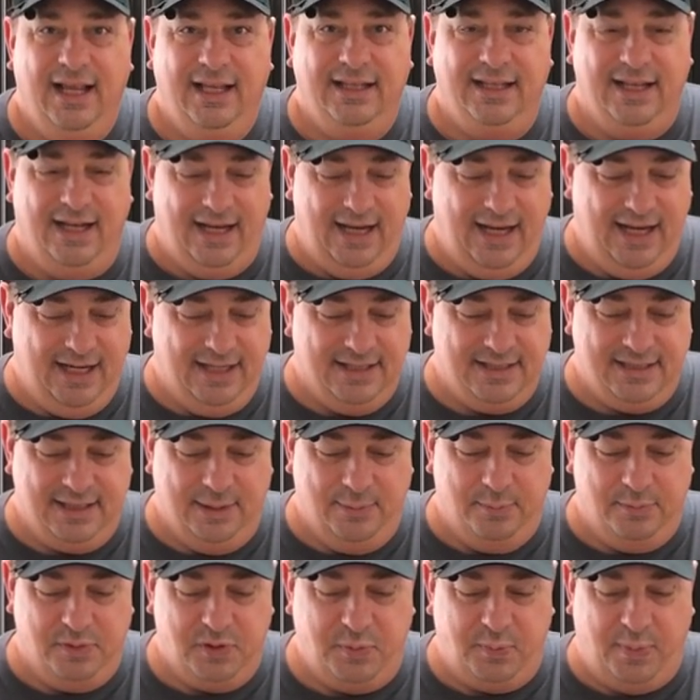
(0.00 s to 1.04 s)
Today is
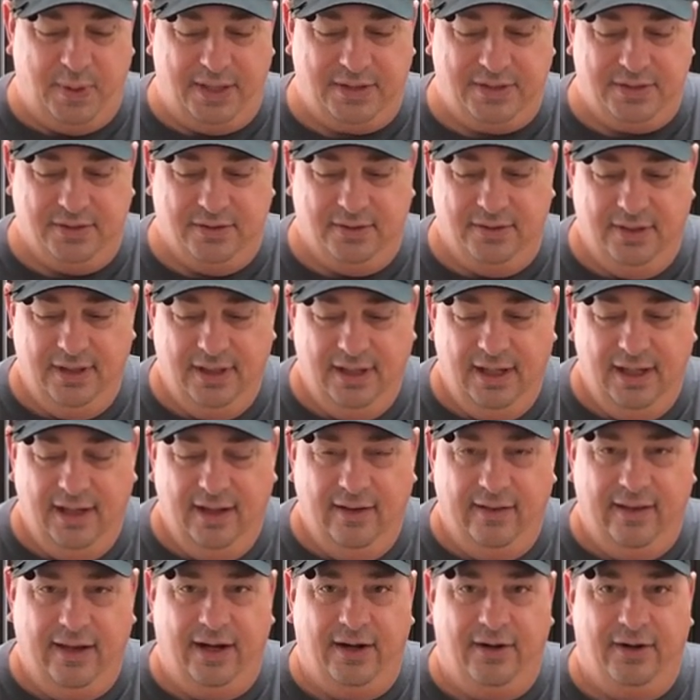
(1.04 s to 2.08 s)
something special.
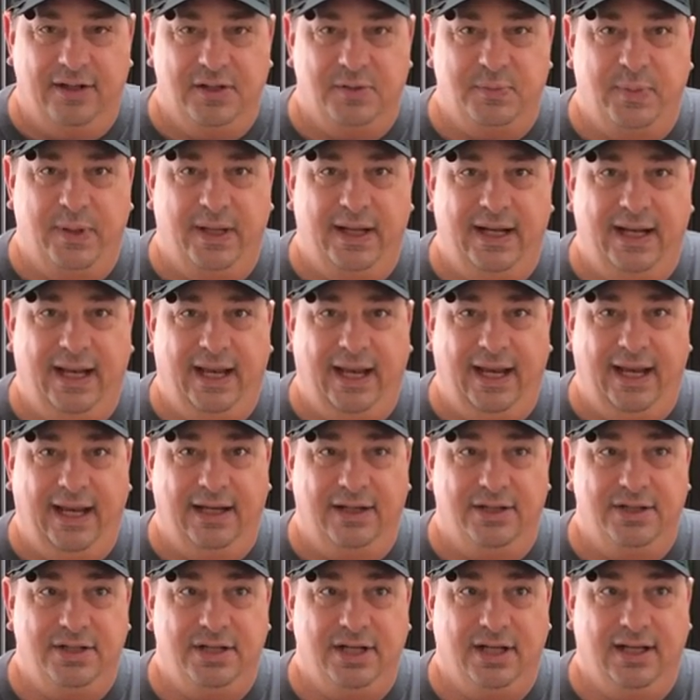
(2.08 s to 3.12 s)
There has been a
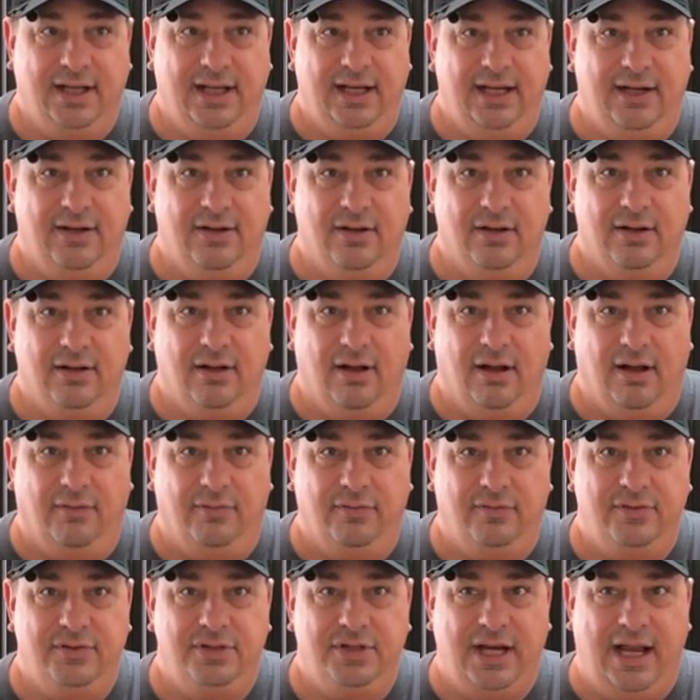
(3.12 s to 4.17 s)
chili
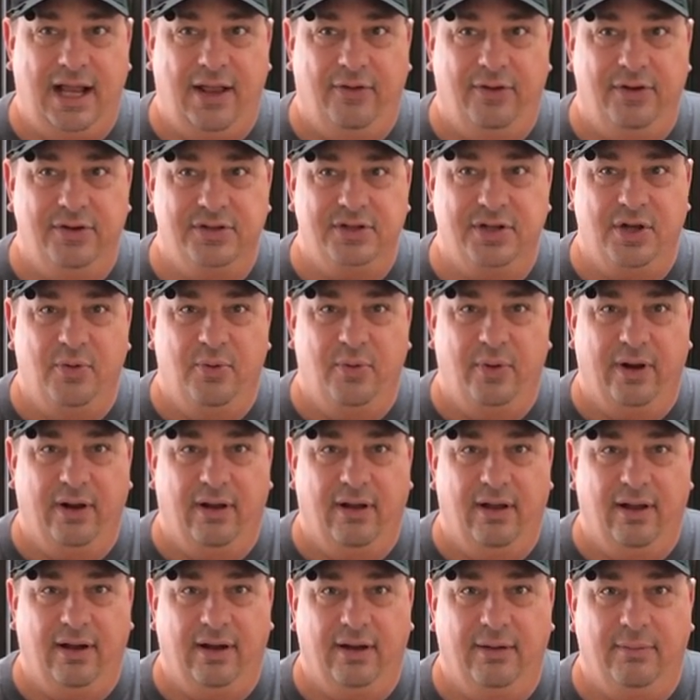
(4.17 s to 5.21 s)
cook-off challenge going
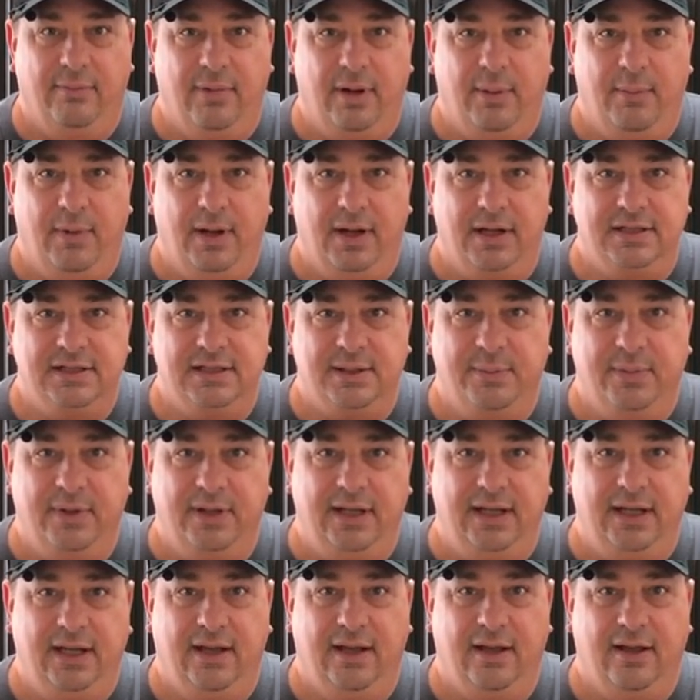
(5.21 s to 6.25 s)
on among some of
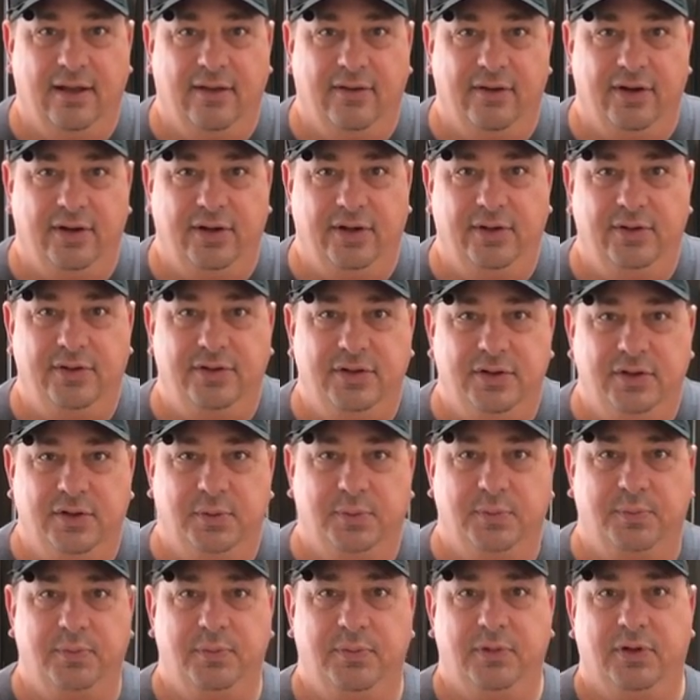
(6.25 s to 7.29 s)
the uh, other
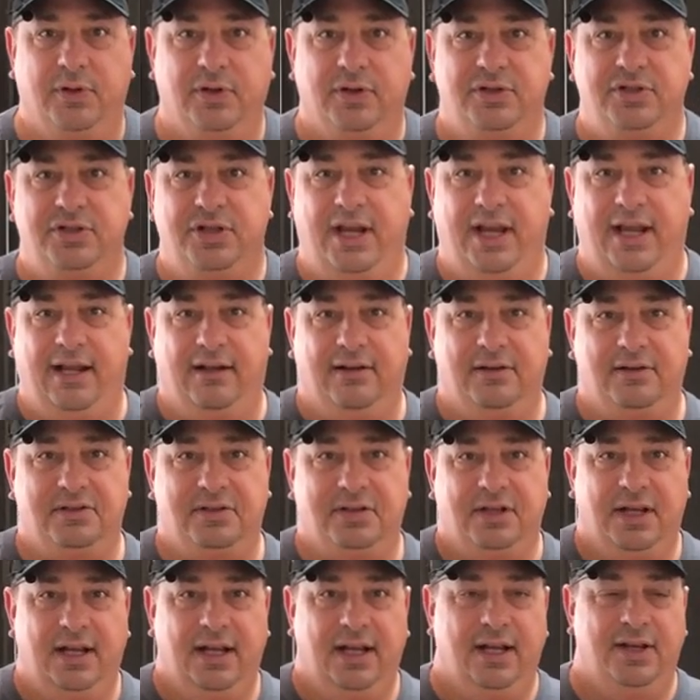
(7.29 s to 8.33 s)
YouTube cook channels.
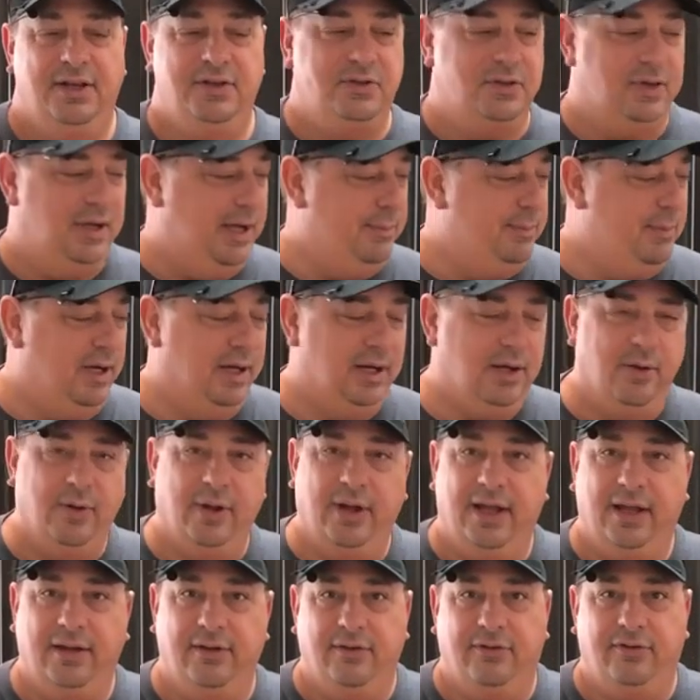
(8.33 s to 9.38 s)
So I'm going to go
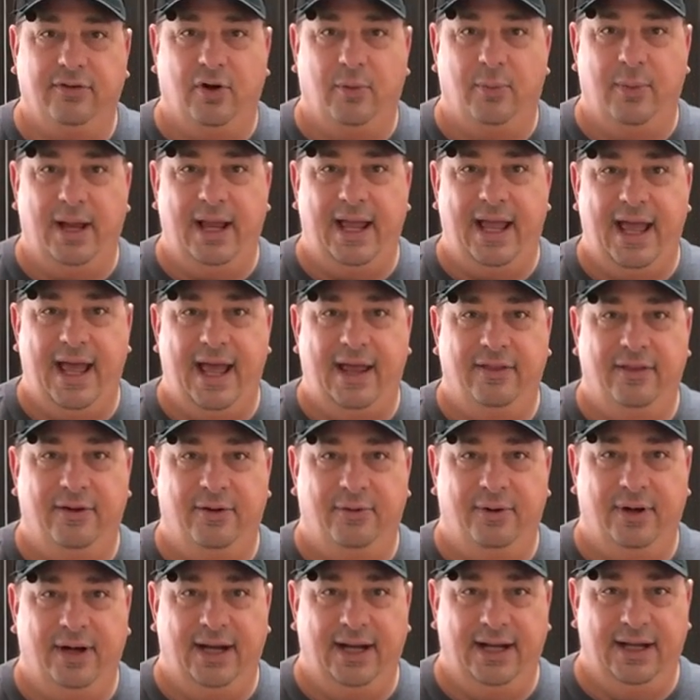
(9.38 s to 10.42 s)
ahead and throw my hat in the
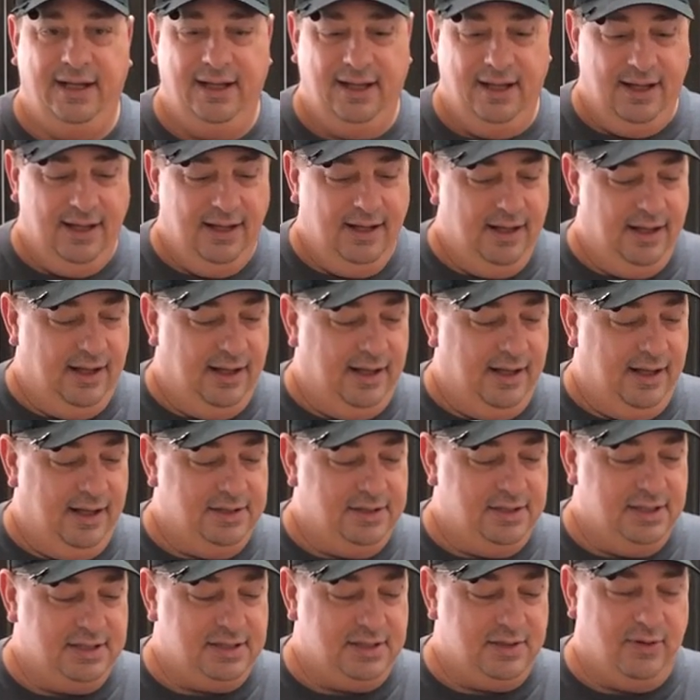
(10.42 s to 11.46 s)
ring. Uh,
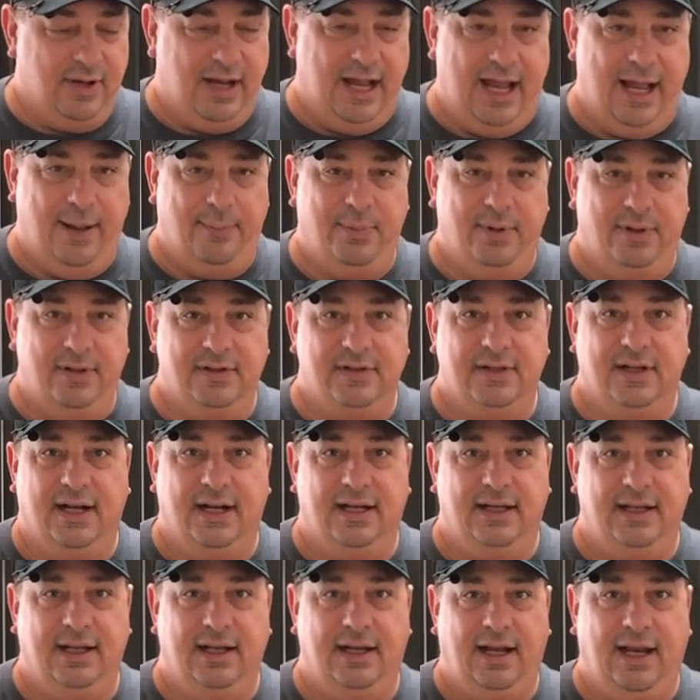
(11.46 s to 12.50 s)
just so happens that I
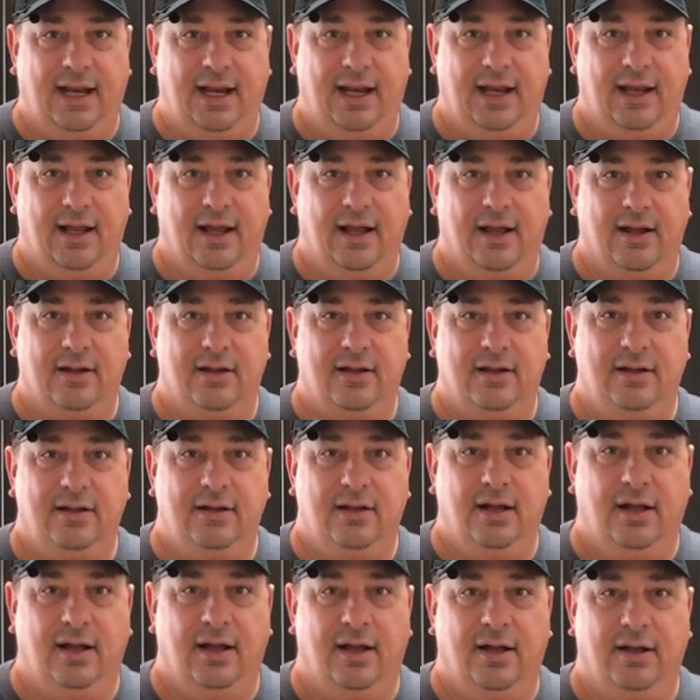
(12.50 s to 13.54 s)
did a uh,
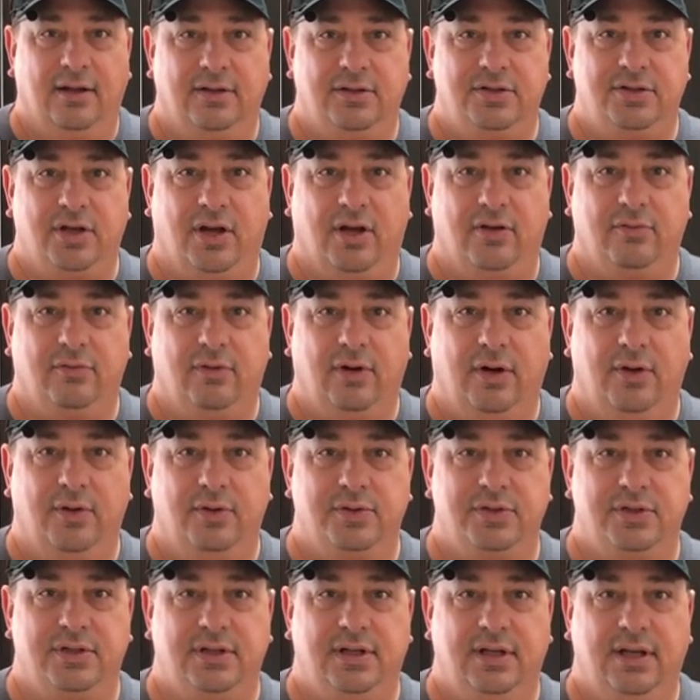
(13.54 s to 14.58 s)
uh, chuck
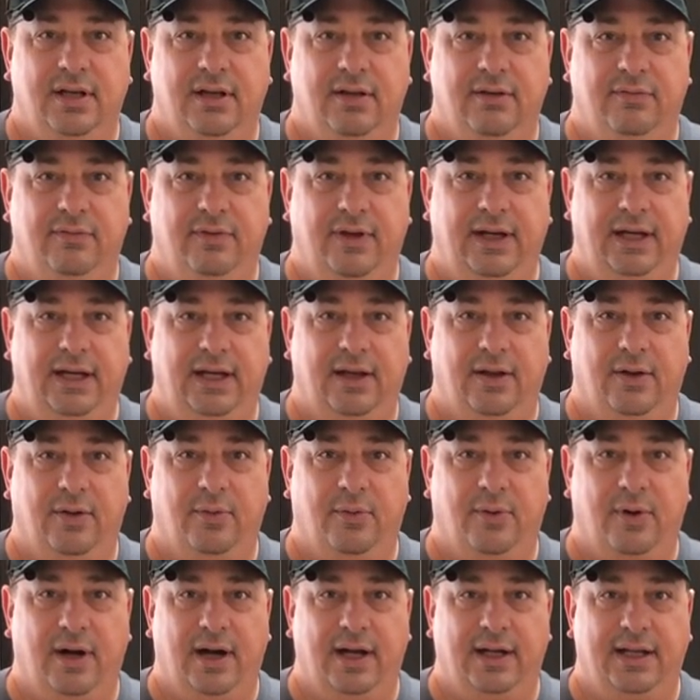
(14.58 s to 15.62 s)
roast video
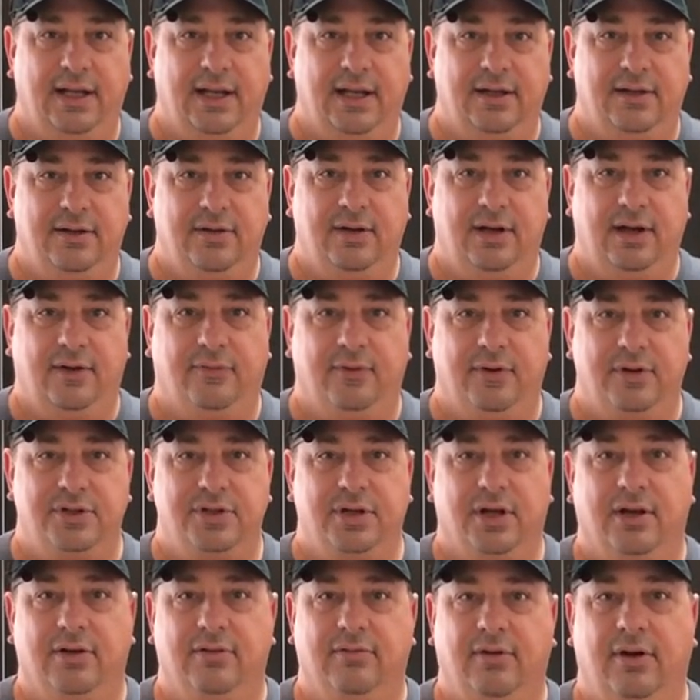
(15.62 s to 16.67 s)
where I did two different
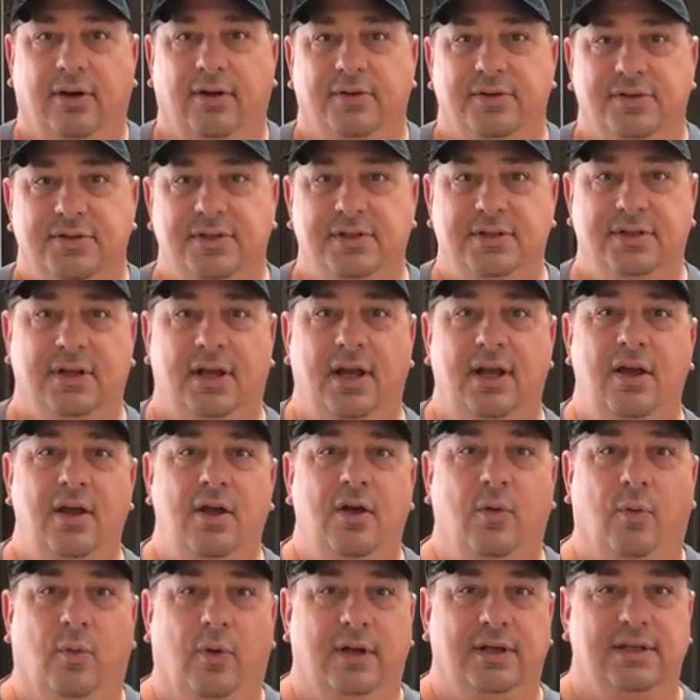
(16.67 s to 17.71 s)
chuck roasts,
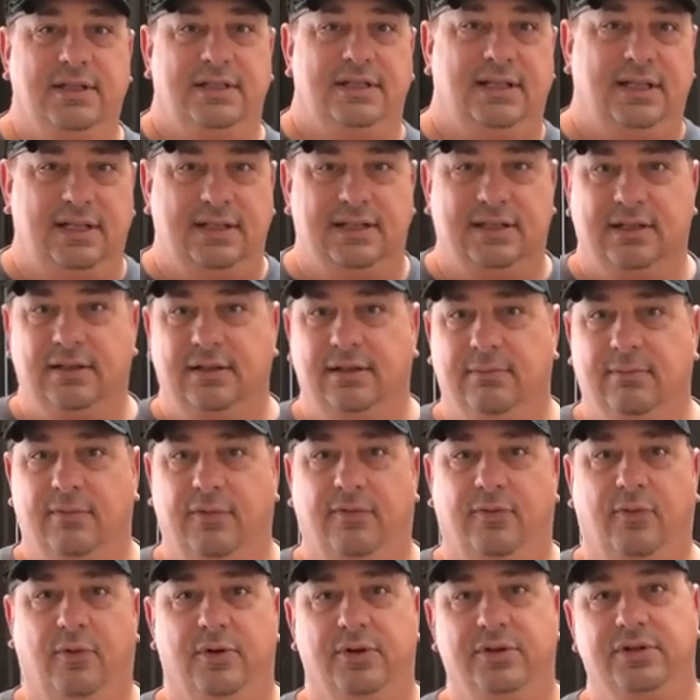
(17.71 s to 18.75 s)
one season
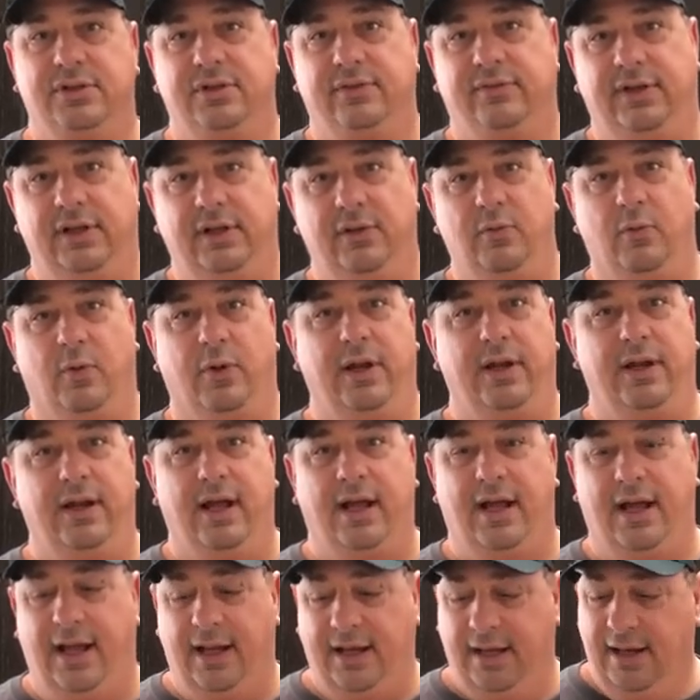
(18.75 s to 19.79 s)
before sous vide and one
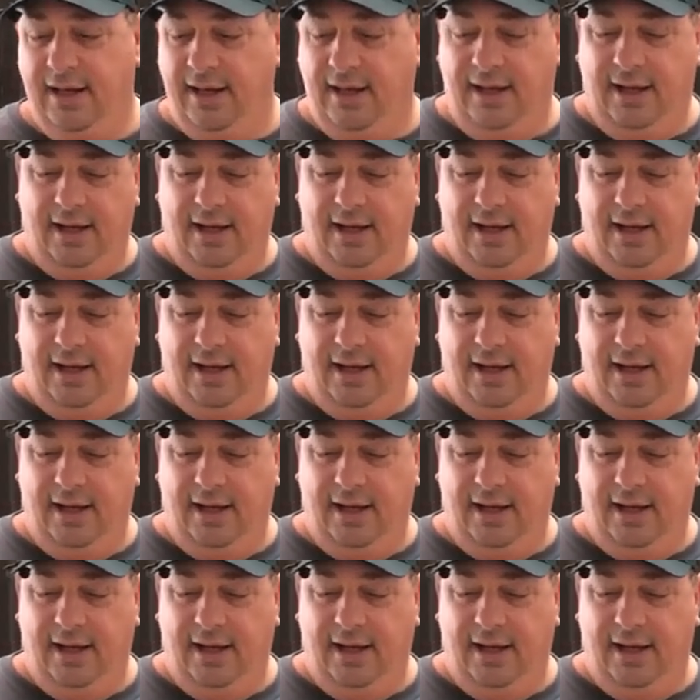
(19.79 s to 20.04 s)
not.